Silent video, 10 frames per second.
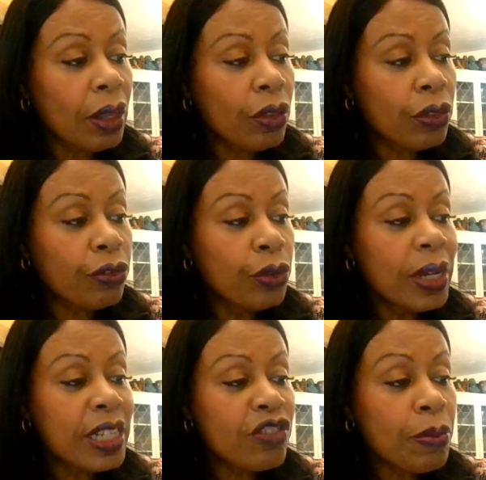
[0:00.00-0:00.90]
through
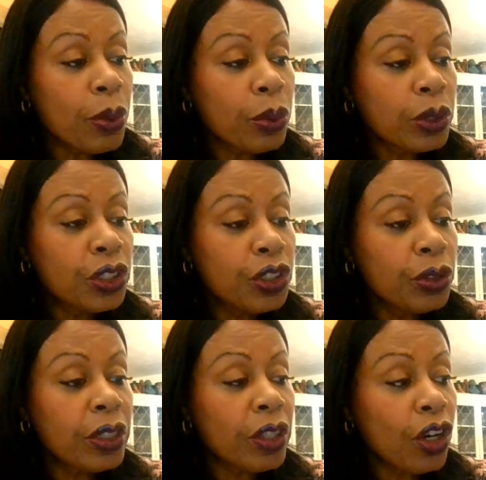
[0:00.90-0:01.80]
its reported use
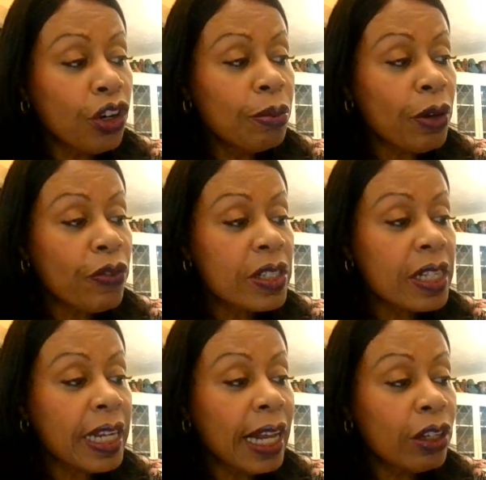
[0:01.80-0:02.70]
at the Home Office, an
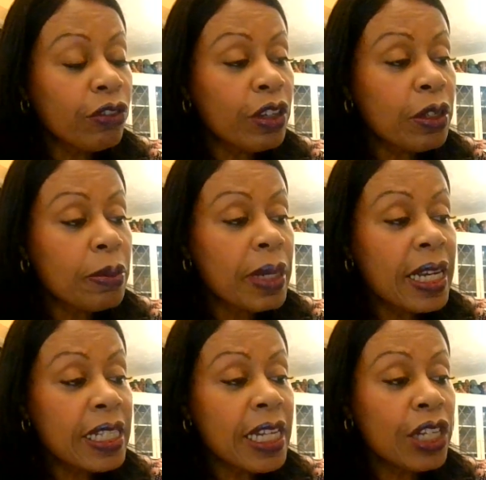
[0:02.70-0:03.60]
algorithm
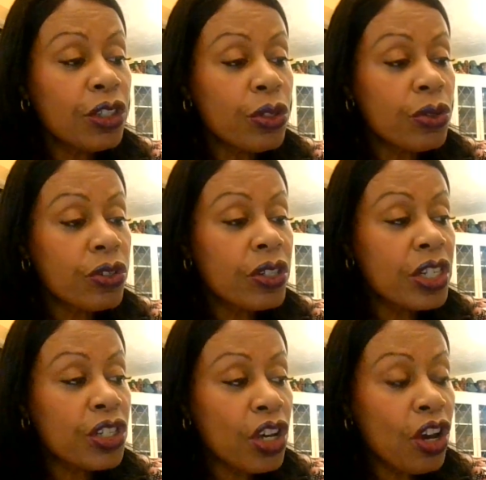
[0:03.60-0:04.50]
is in use to
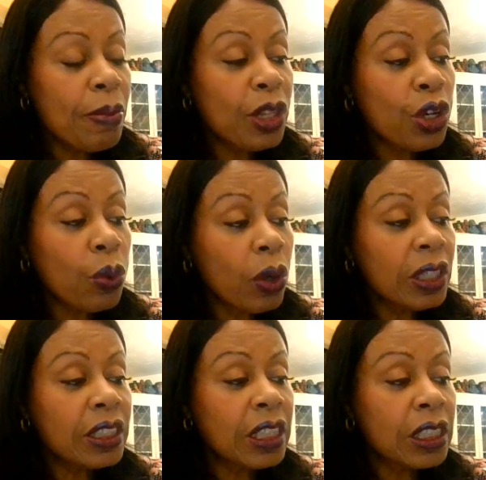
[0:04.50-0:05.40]
determine the
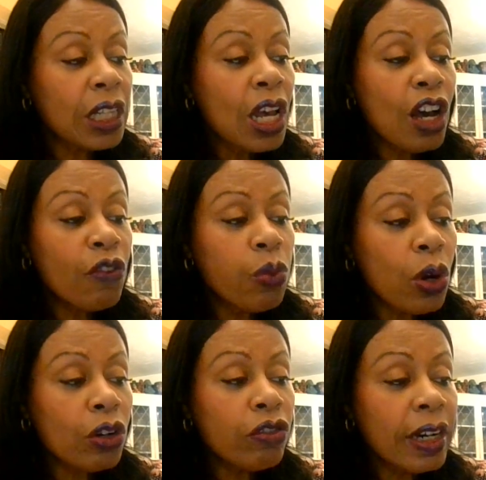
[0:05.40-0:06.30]
qualities of what
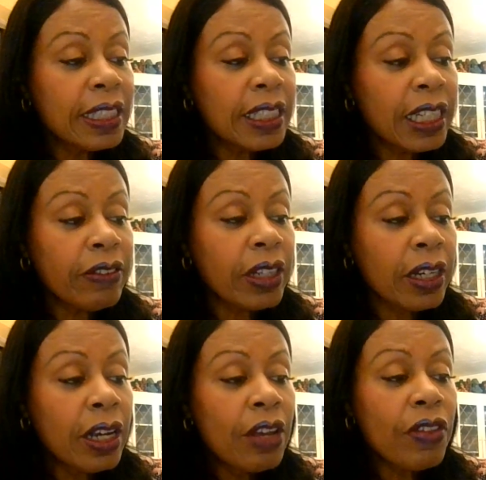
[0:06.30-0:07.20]
criteria
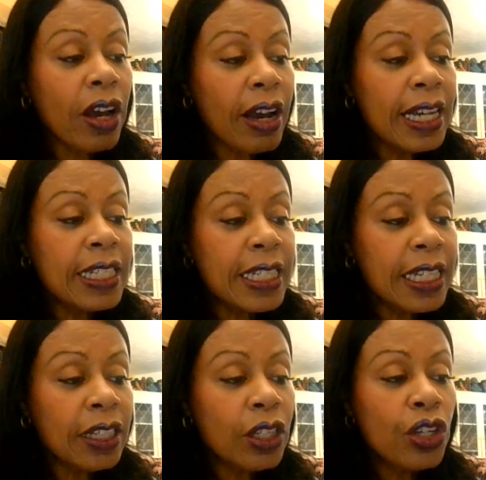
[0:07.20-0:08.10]
the
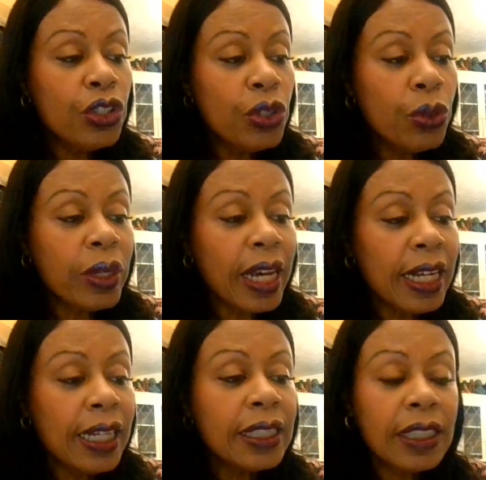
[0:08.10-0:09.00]
ideal
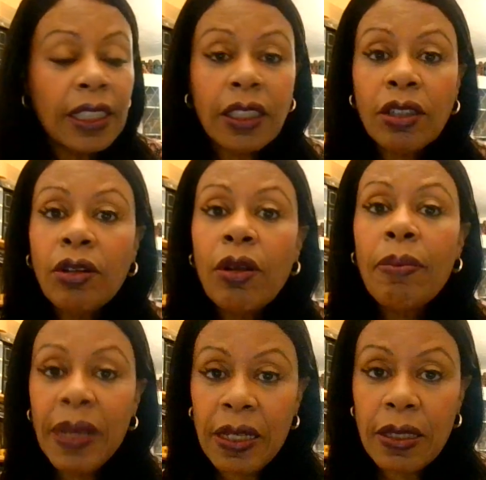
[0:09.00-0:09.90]
UK citizen
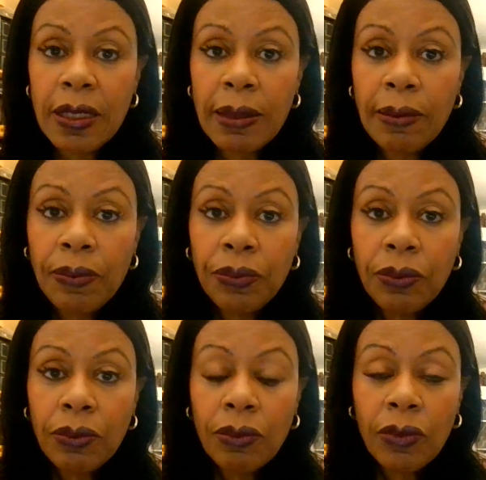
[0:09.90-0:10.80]
meets,
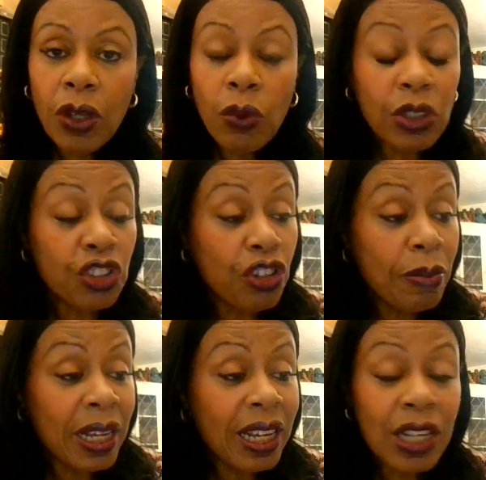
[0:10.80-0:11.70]
which to
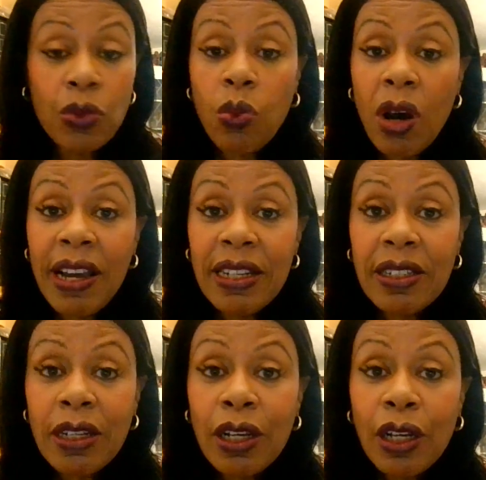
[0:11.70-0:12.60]
me is white,
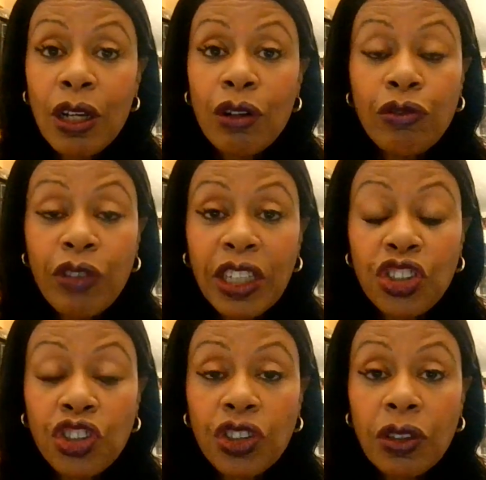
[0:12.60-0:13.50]

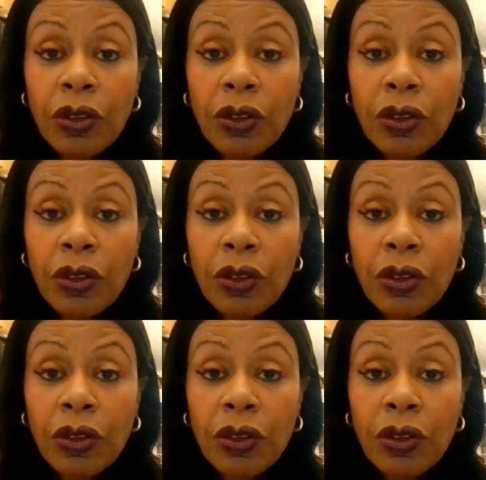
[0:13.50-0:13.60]
rich,